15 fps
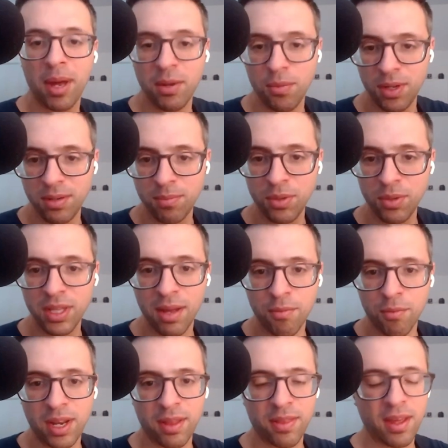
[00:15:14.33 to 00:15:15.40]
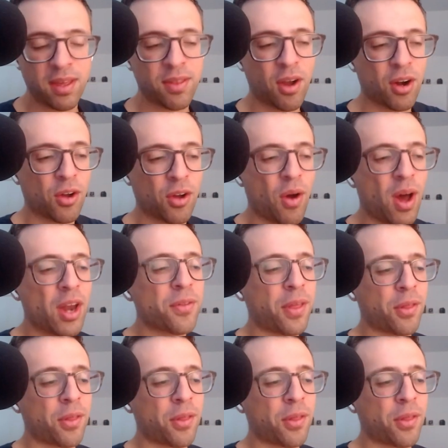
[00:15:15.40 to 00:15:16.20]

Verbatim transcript: everybody would would love reading the the article.